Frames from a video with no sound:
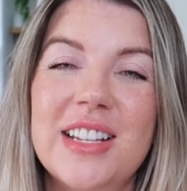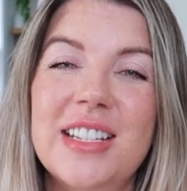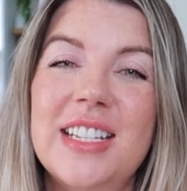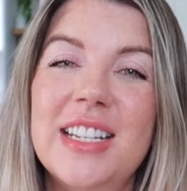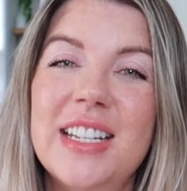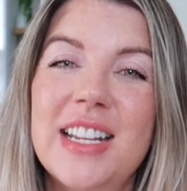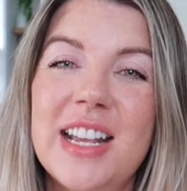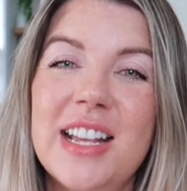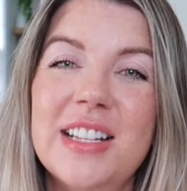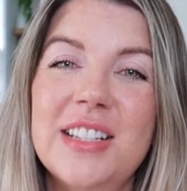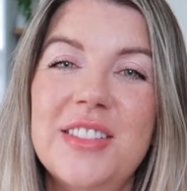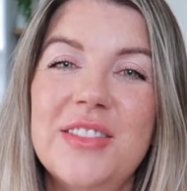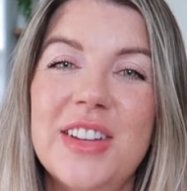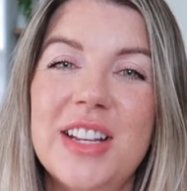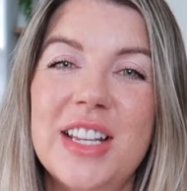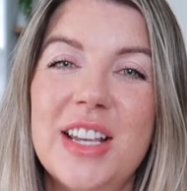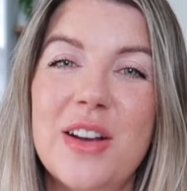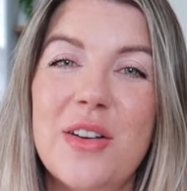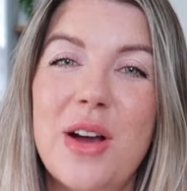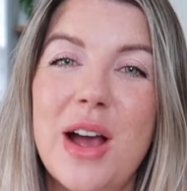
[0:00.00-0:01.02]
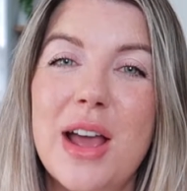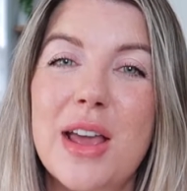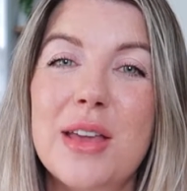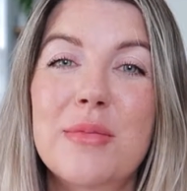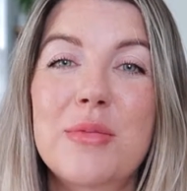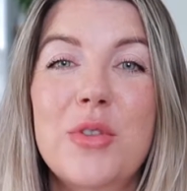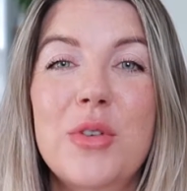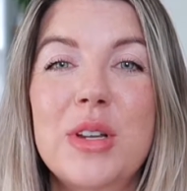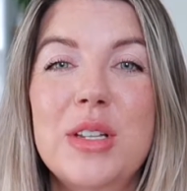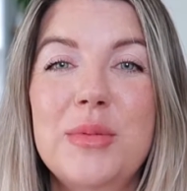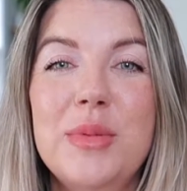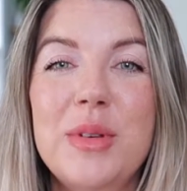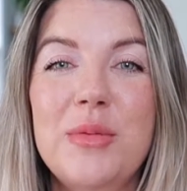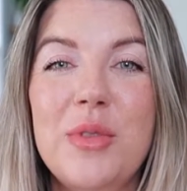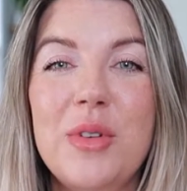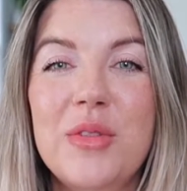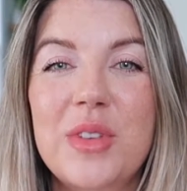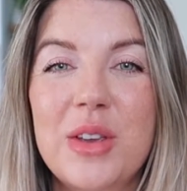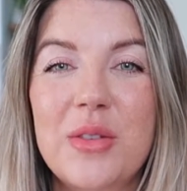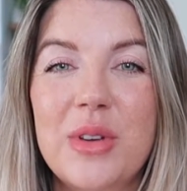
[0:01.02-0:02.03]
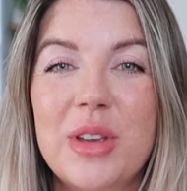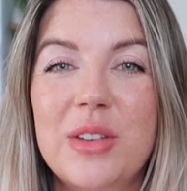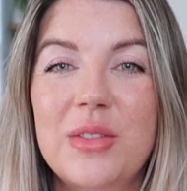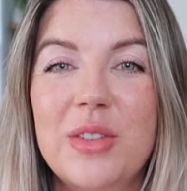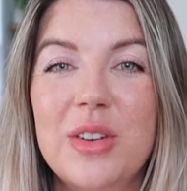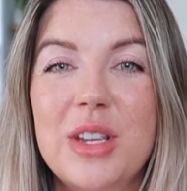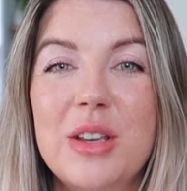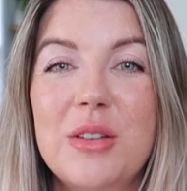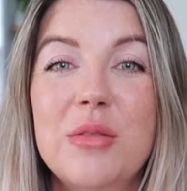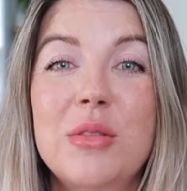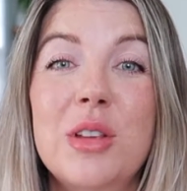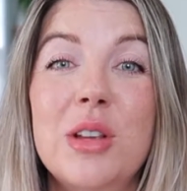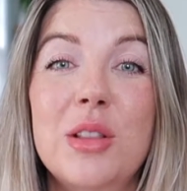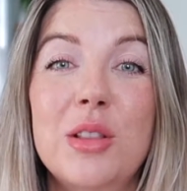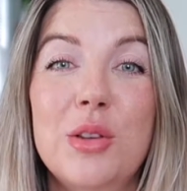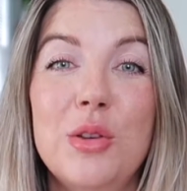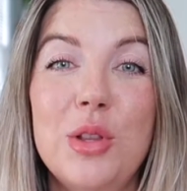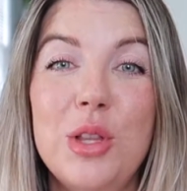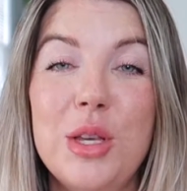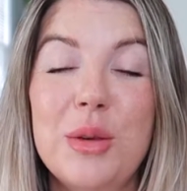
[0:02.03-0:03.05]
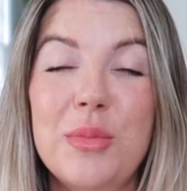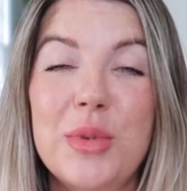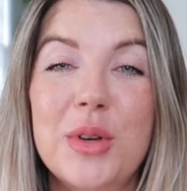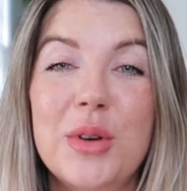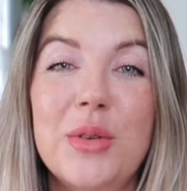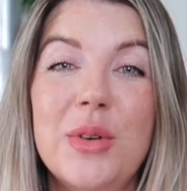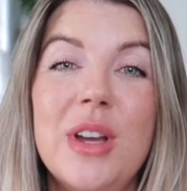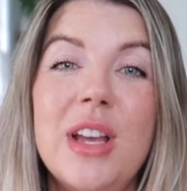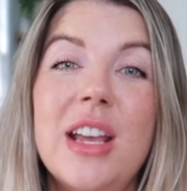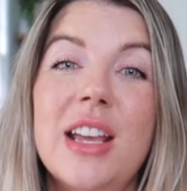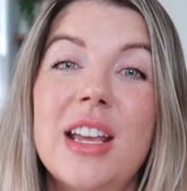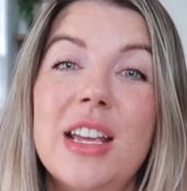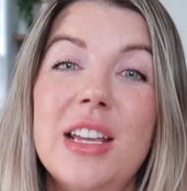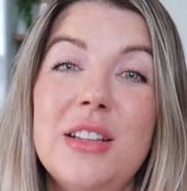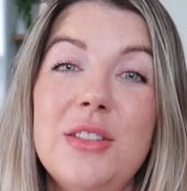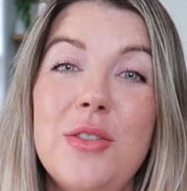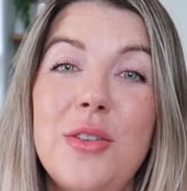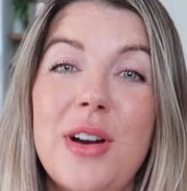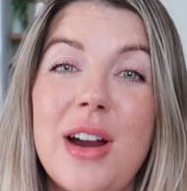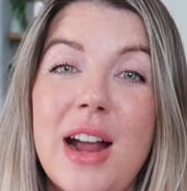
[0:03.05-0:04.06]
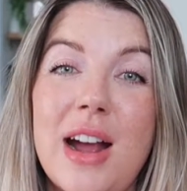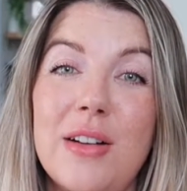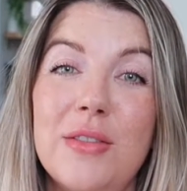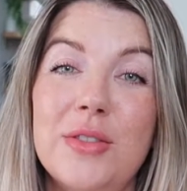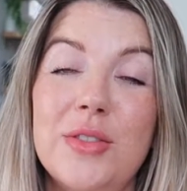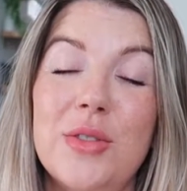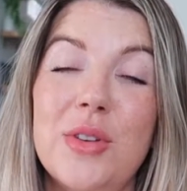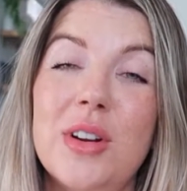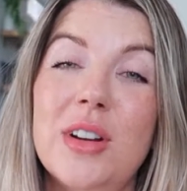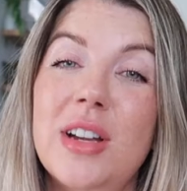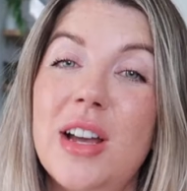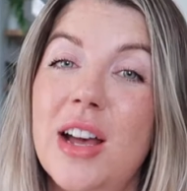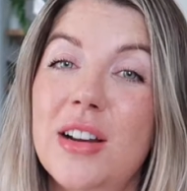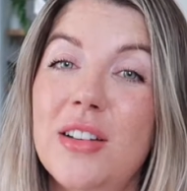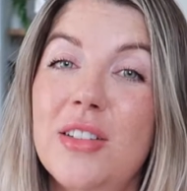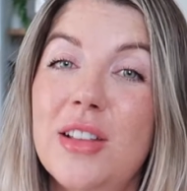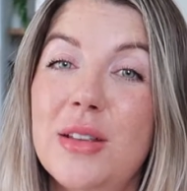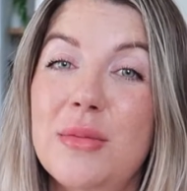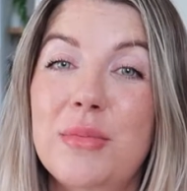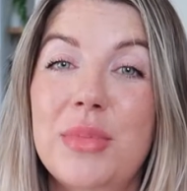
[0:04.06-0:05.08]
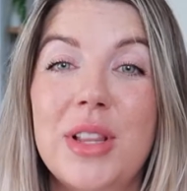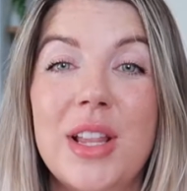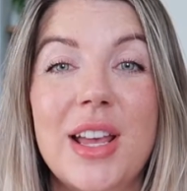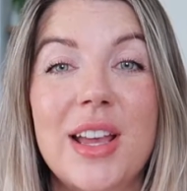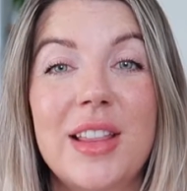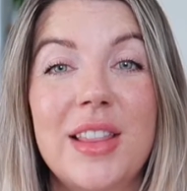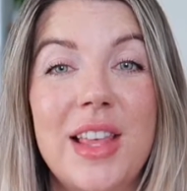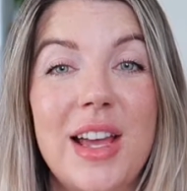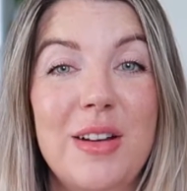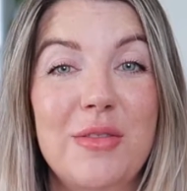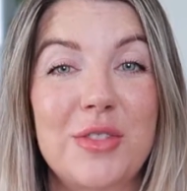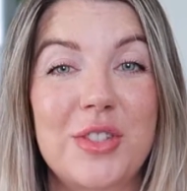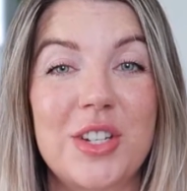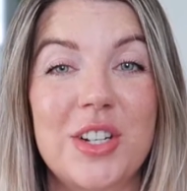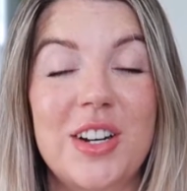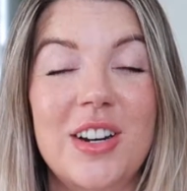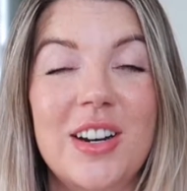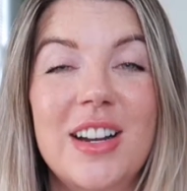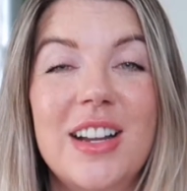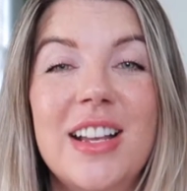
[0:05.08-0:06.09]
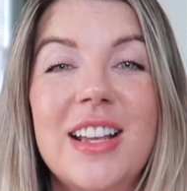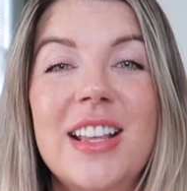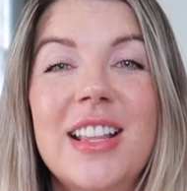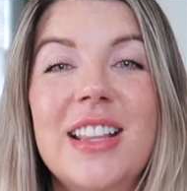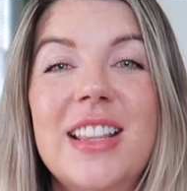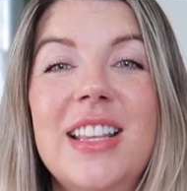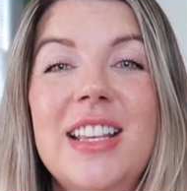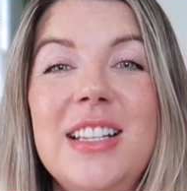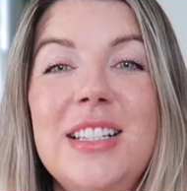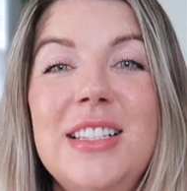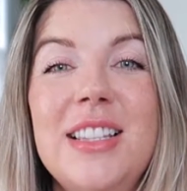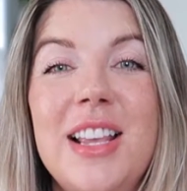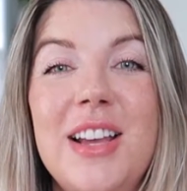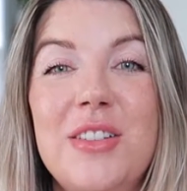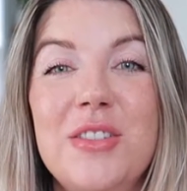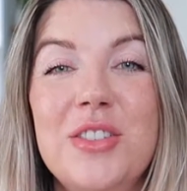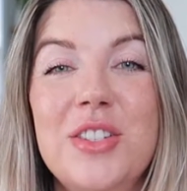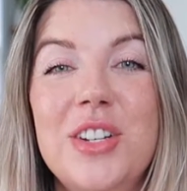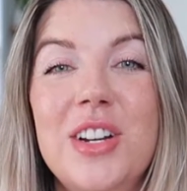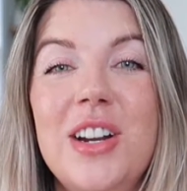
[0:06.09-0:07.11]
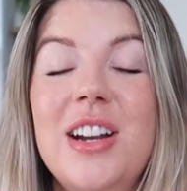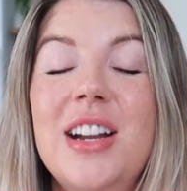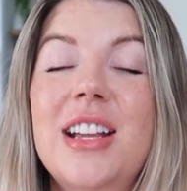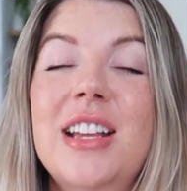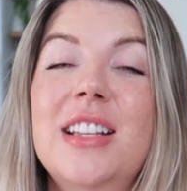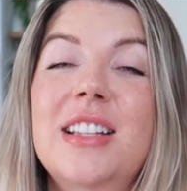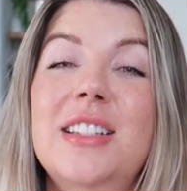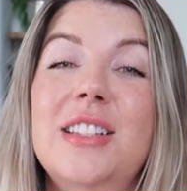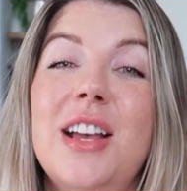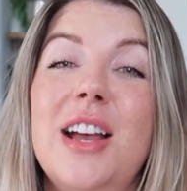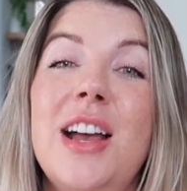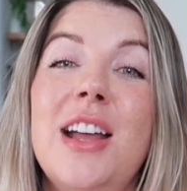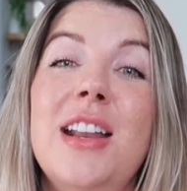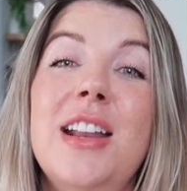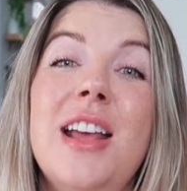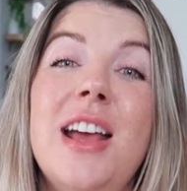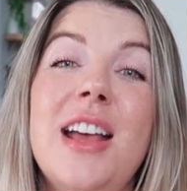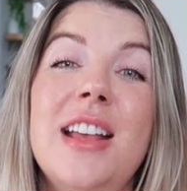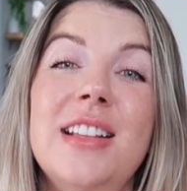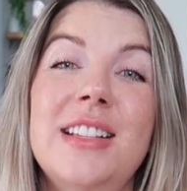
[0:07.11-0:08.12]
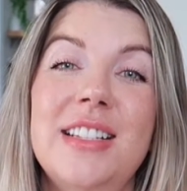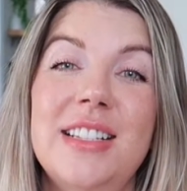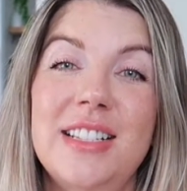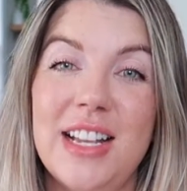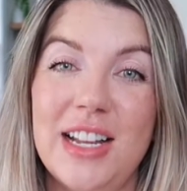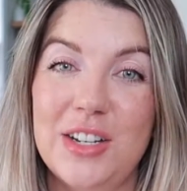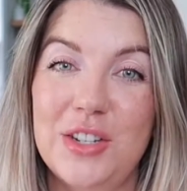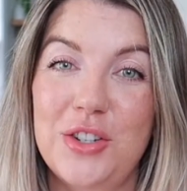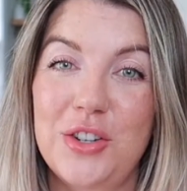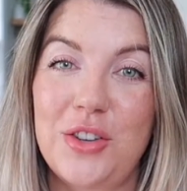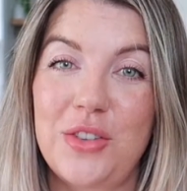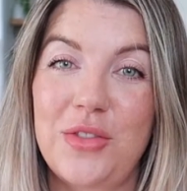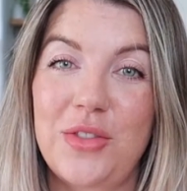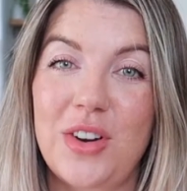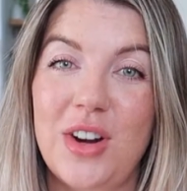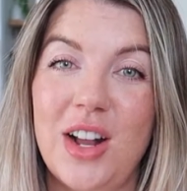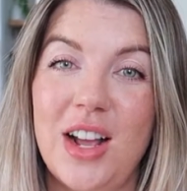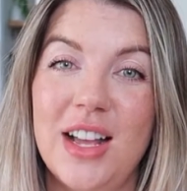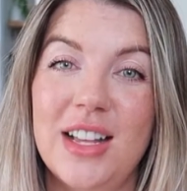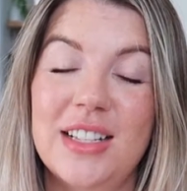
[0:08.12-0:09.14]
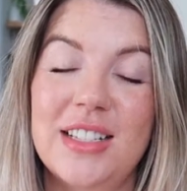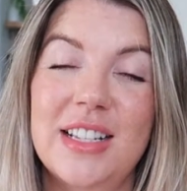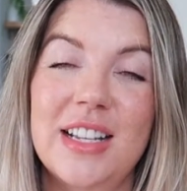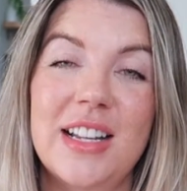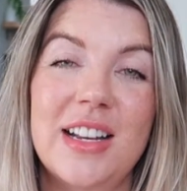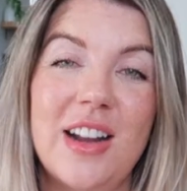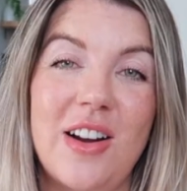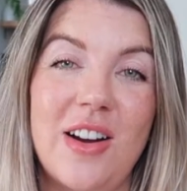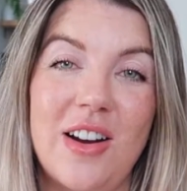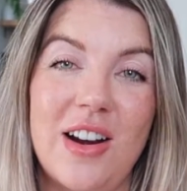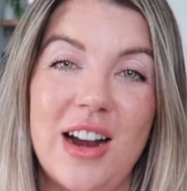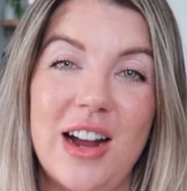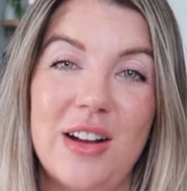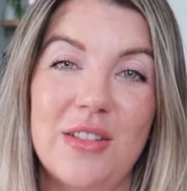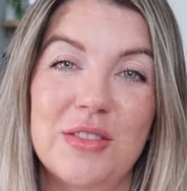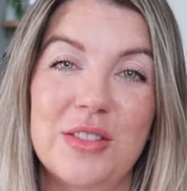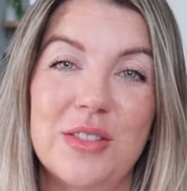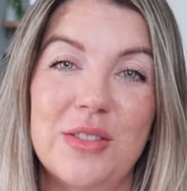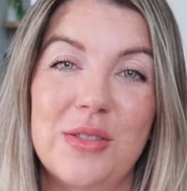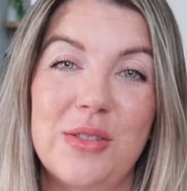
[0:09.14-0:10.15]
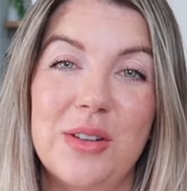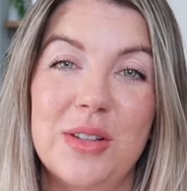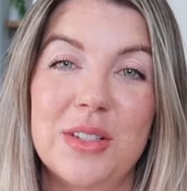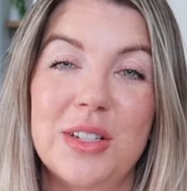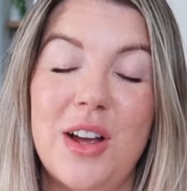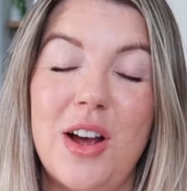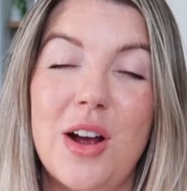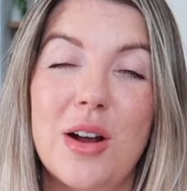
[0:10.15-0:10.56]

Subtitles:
In today's video, I am going to be reviewing for you the Luliboo Indoor Outdoor Cuddle and Play Lounger. This lounger is an essential for us in our household.